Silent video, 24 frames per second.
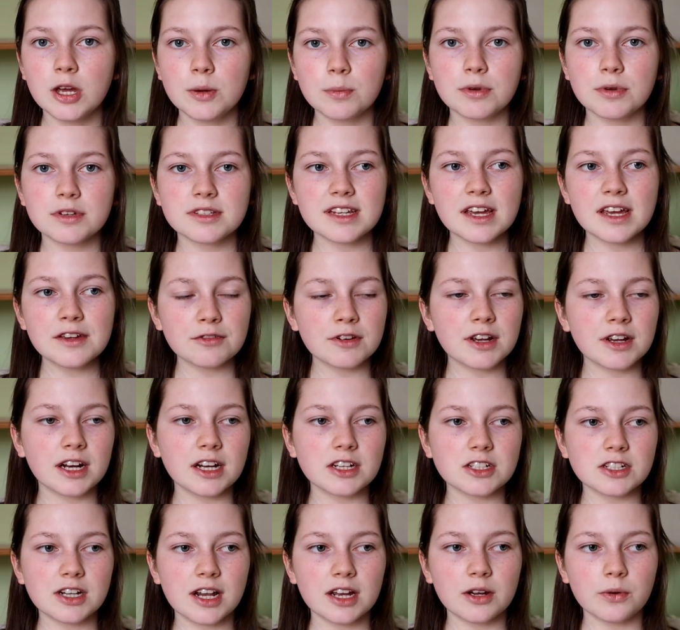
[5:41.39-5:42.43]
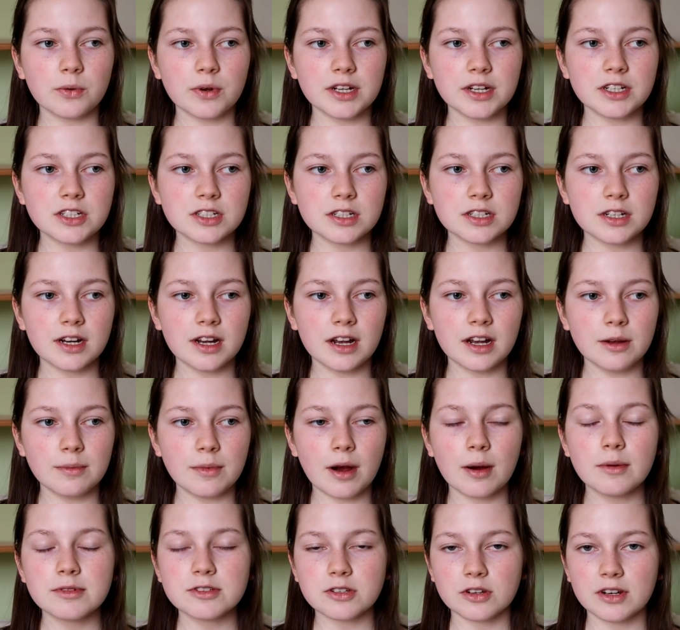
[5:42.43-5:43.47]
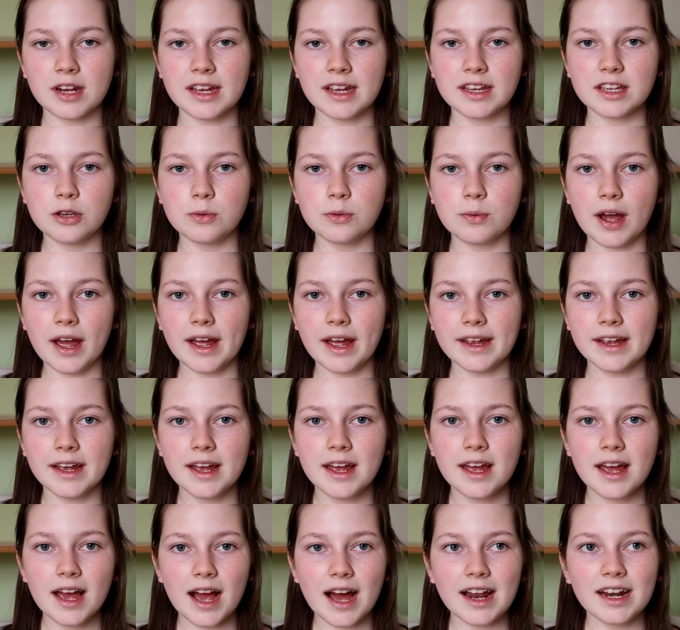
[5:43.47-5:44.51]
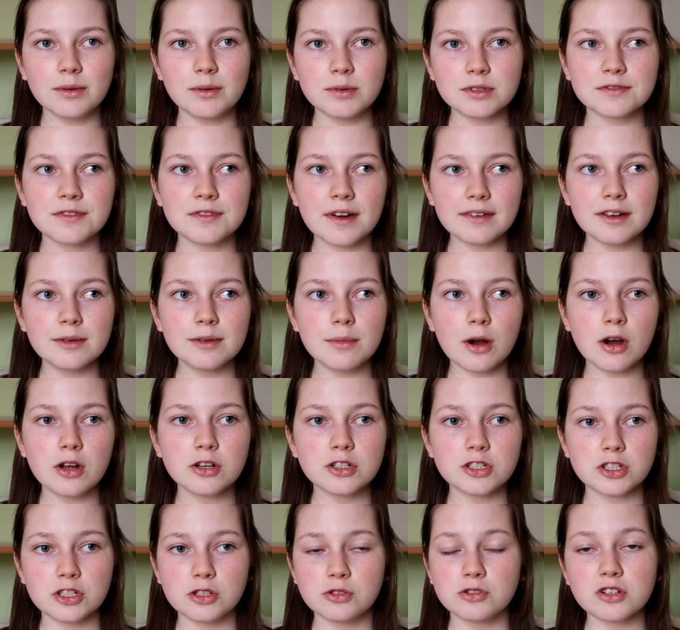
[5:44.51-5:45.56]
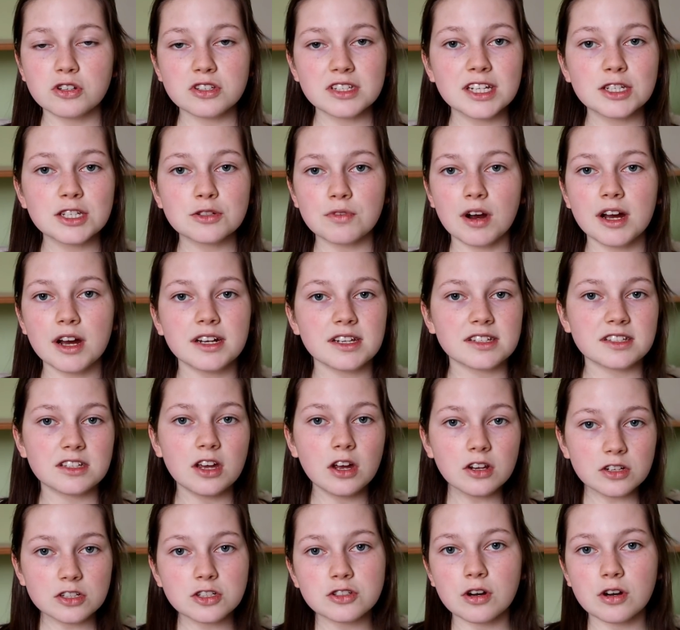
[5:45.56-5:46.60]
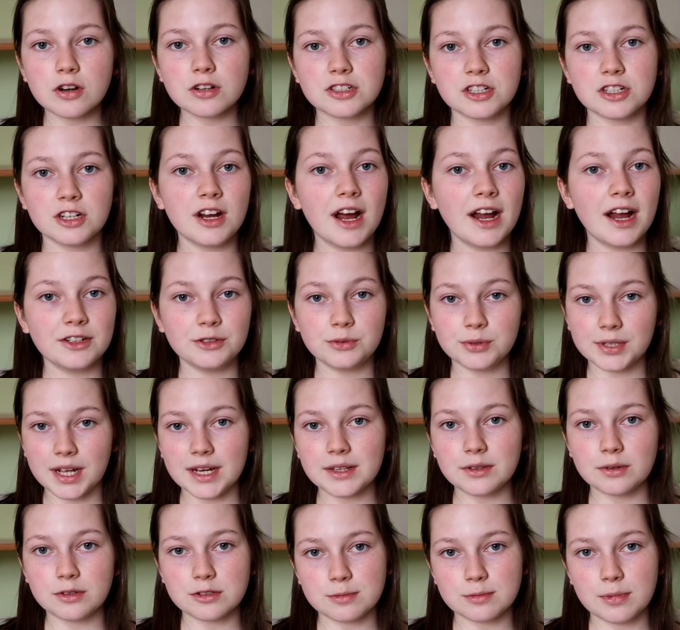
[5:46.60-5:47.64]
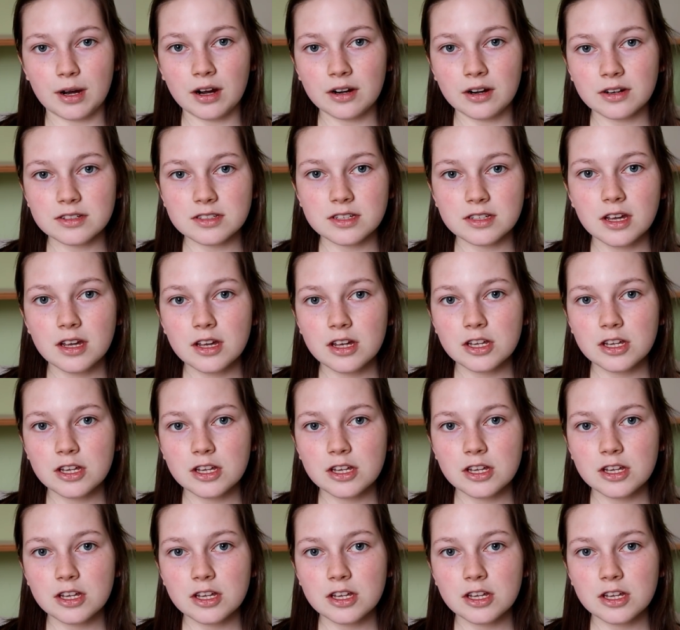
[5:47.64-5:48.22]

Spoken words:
But say for English language, I was on AQA, and it was very much, you just need to write in a certain structure and you'll get those marks.